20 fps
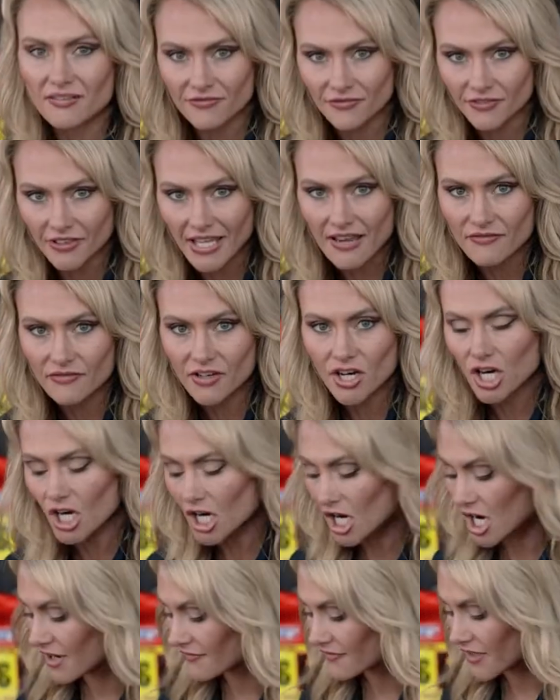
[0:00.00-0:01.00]

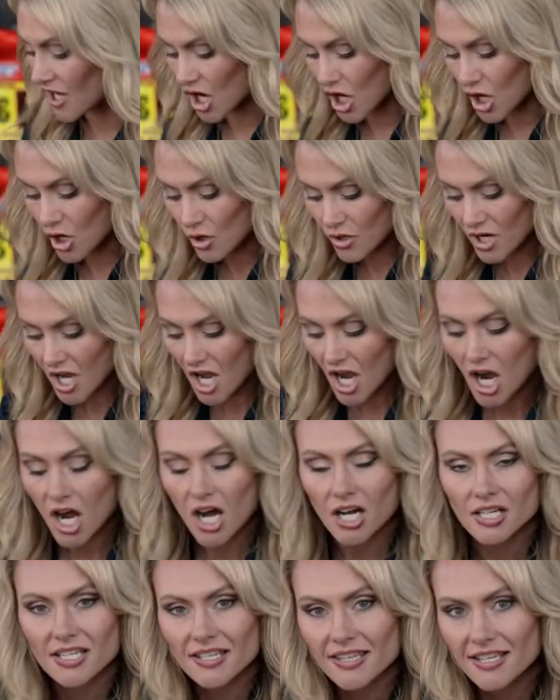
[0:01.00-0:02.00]
flavor of the oak
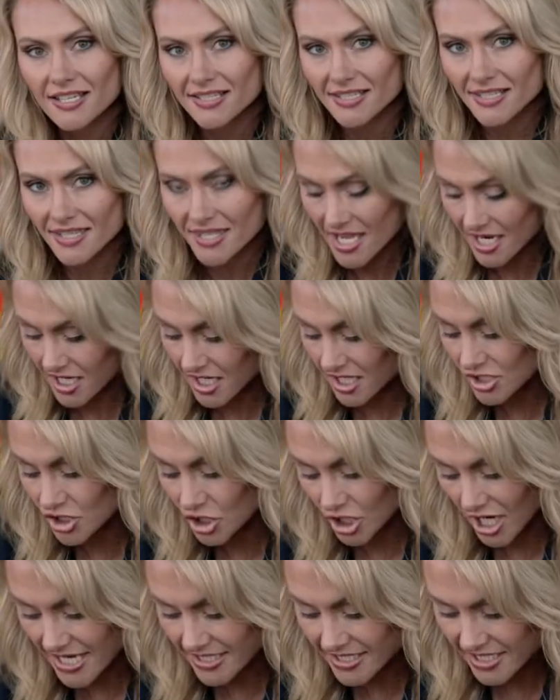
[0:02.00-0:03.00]
onto this thick
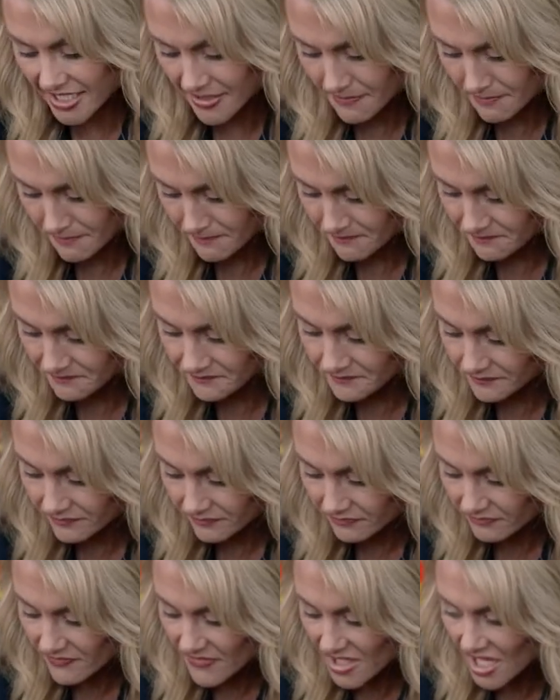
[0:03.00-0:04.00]
tri-tip.
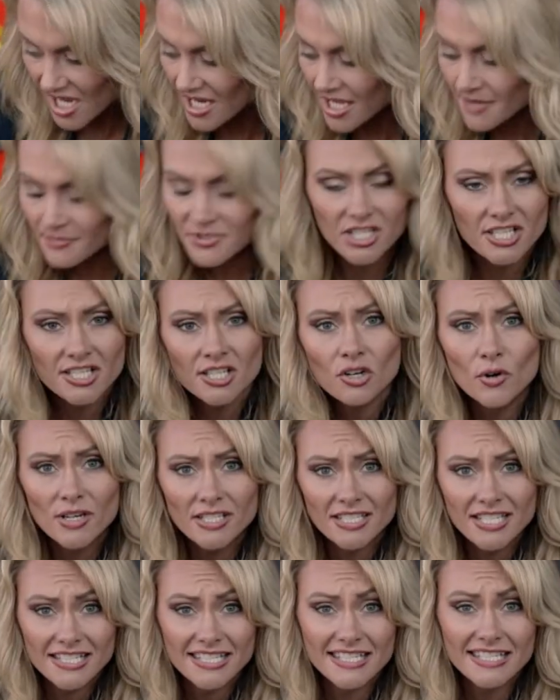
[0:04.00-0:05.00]
And I'm just going
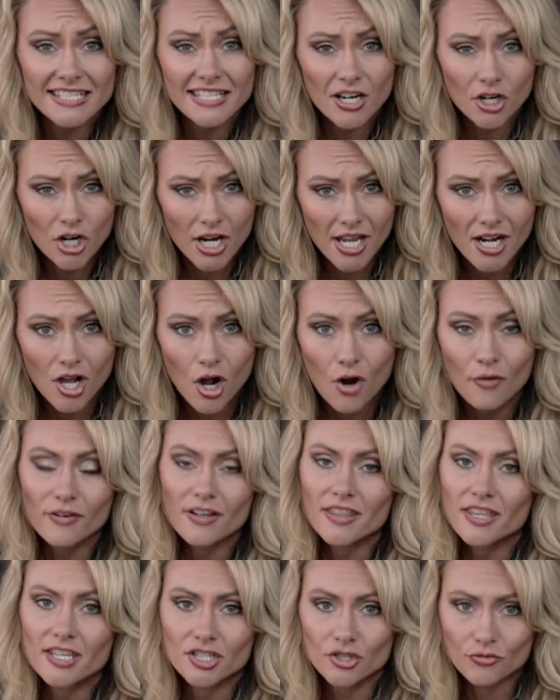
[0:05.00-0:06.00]
to sear it
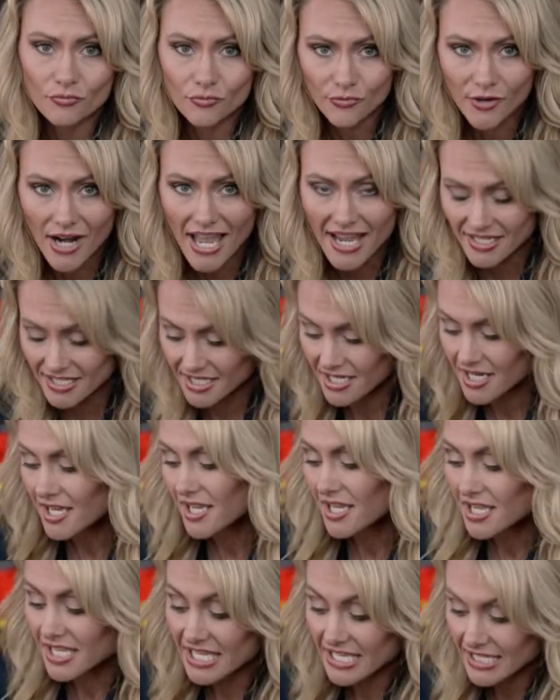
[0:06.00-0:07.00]
over the direct
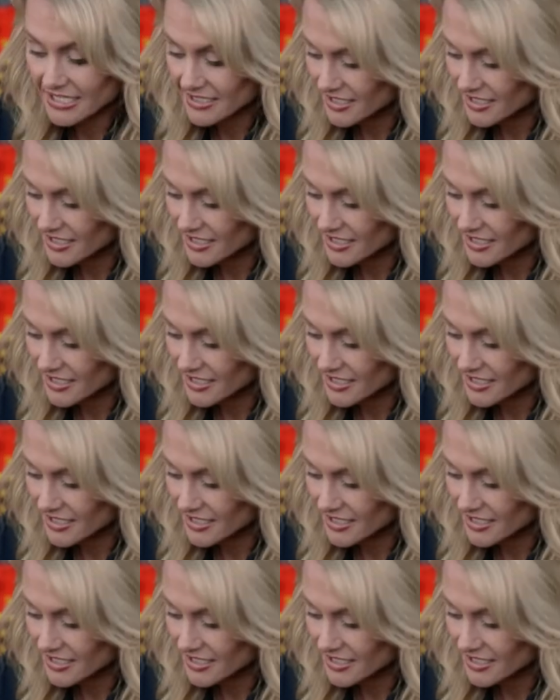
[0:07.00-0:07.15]
heat